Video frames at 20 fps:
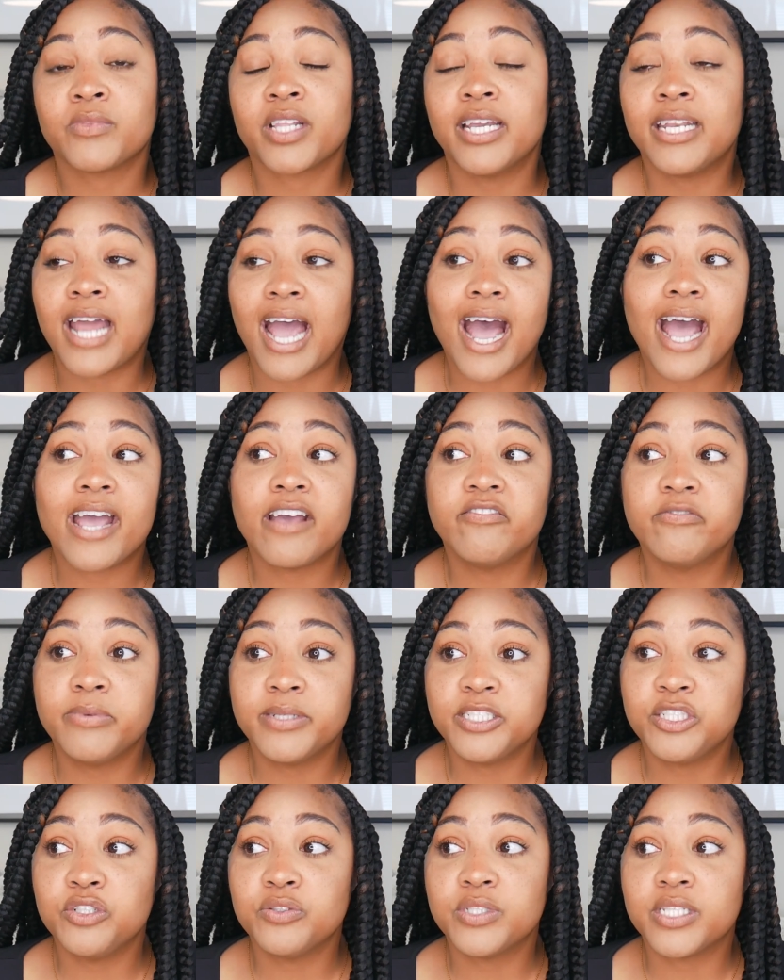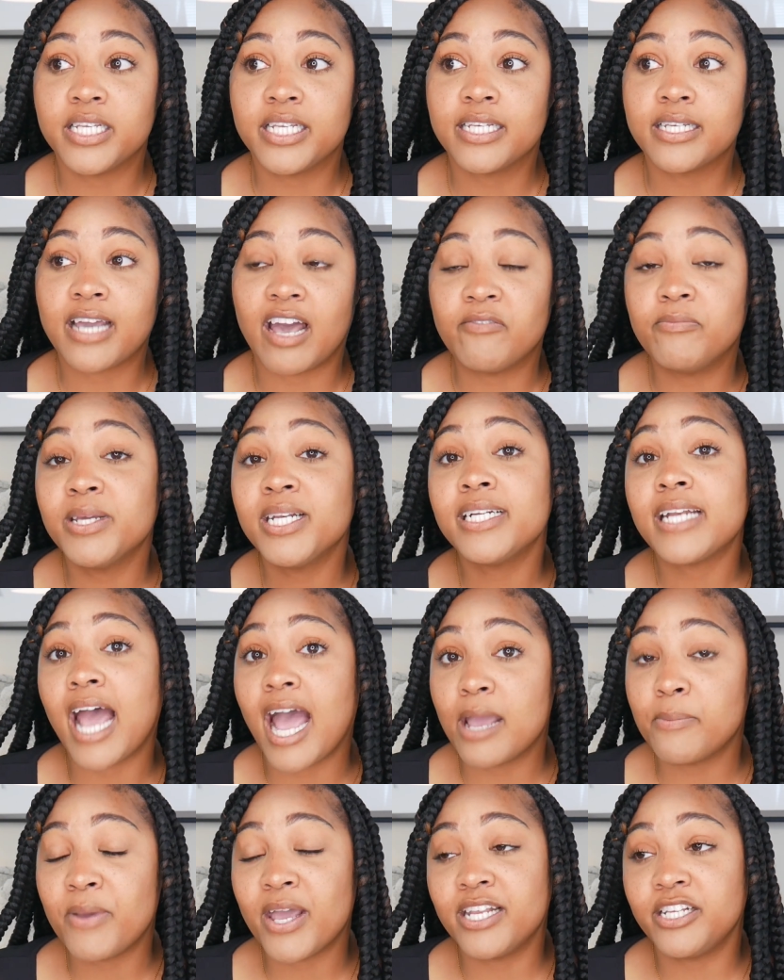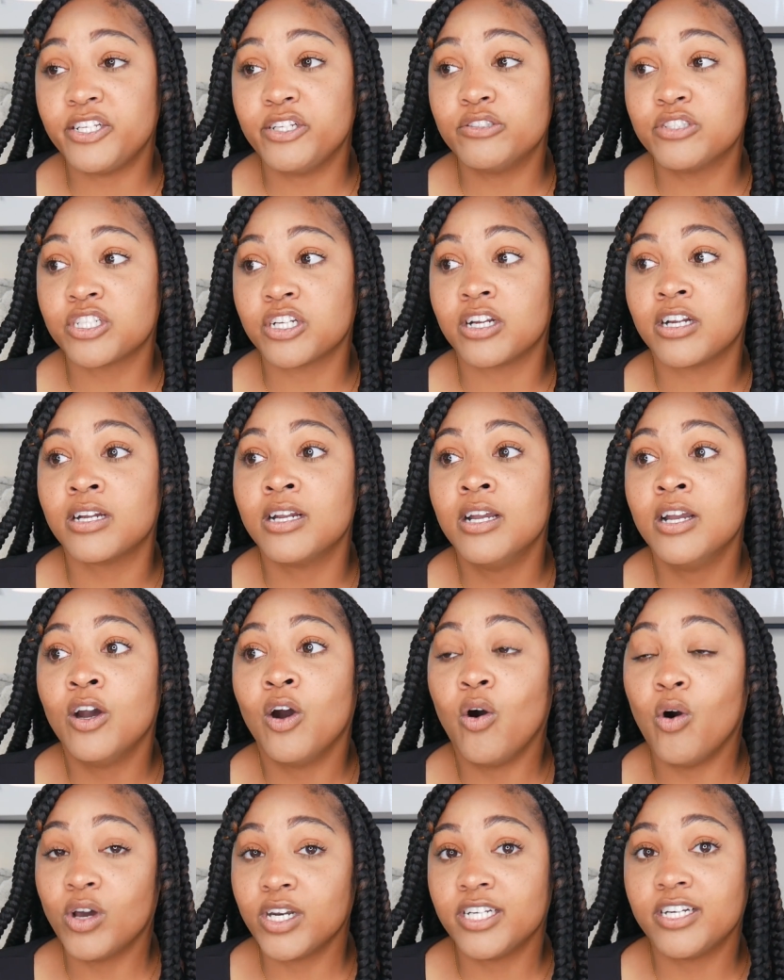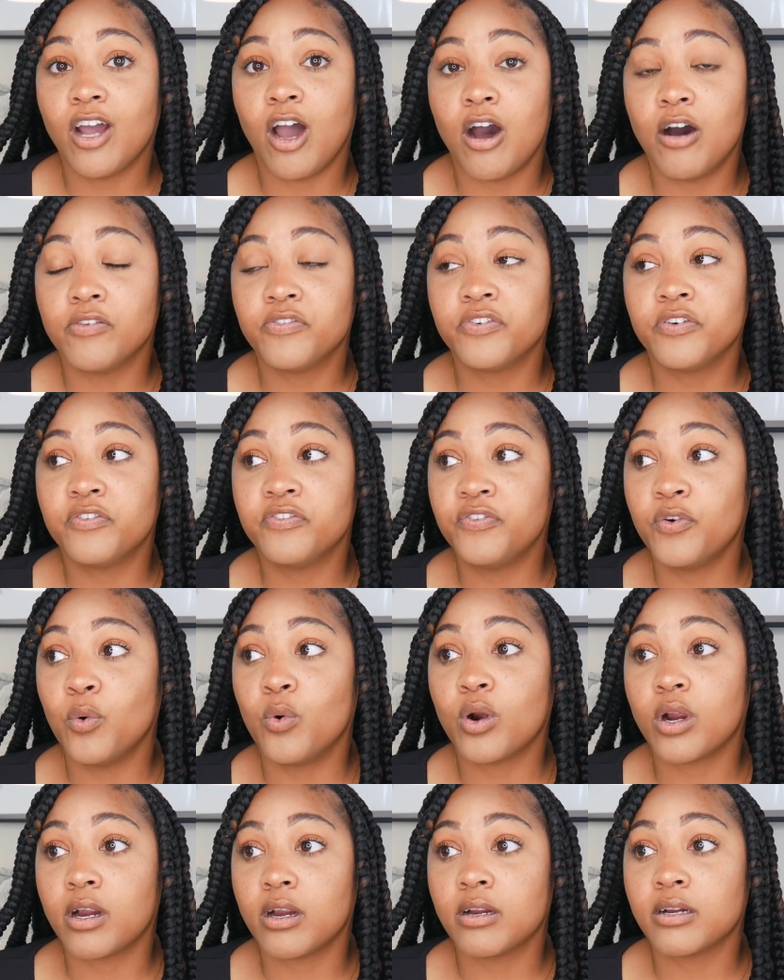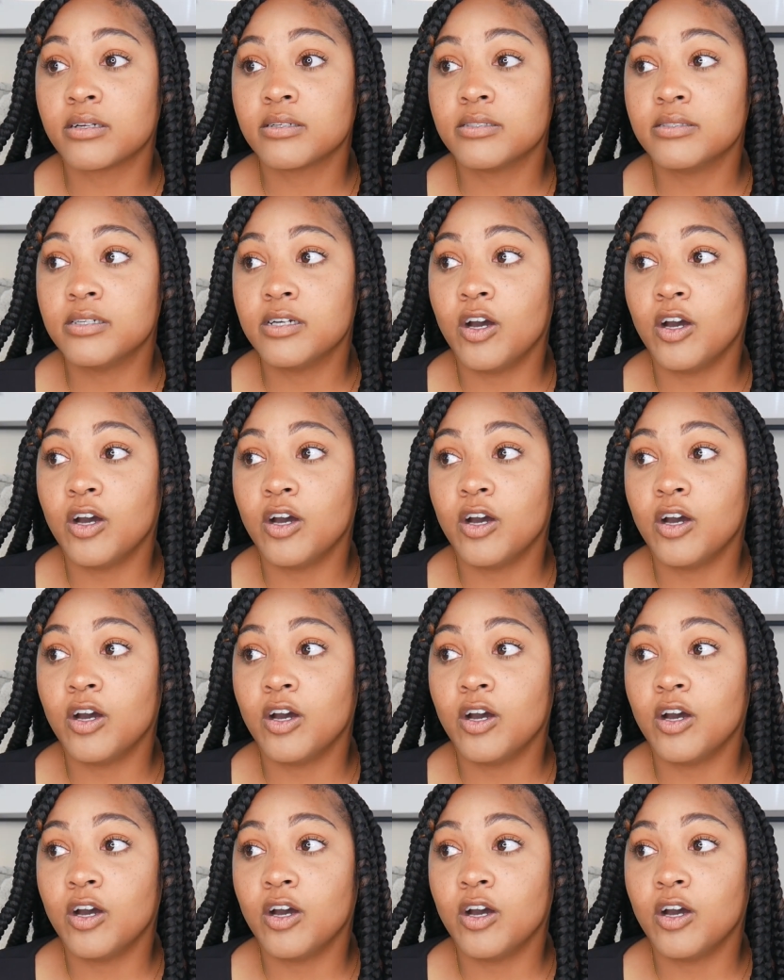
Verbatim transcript: And I have been using, I've been an iPad user on and off for